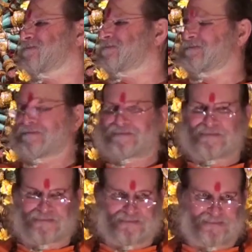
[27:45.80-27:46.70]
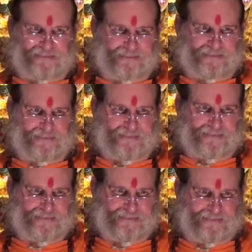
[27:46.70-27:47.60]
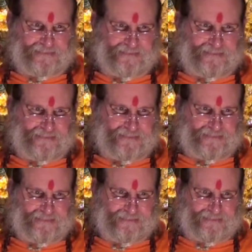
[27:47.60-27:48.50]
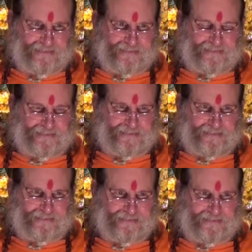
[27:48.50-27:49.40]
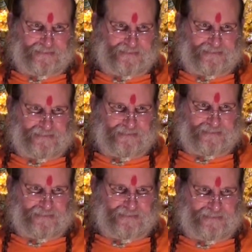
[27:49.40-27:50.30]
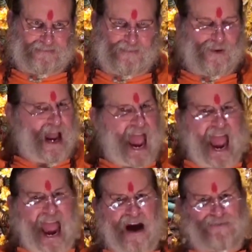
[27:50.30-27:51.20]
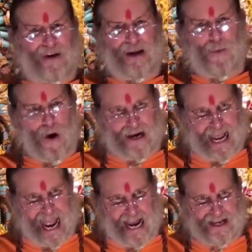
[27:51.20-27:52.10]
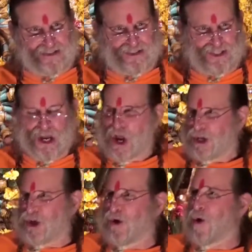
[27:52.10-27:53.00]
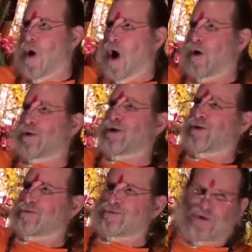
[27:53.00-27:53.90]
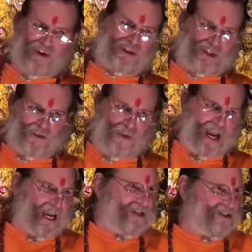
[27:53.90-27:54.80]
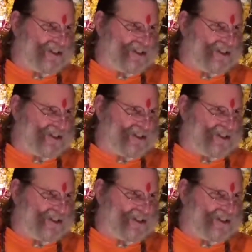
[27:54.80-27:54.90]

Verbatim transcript: Does everybody have the third death to the guru, or is it just the disciples? Everyone has. You owe your first grade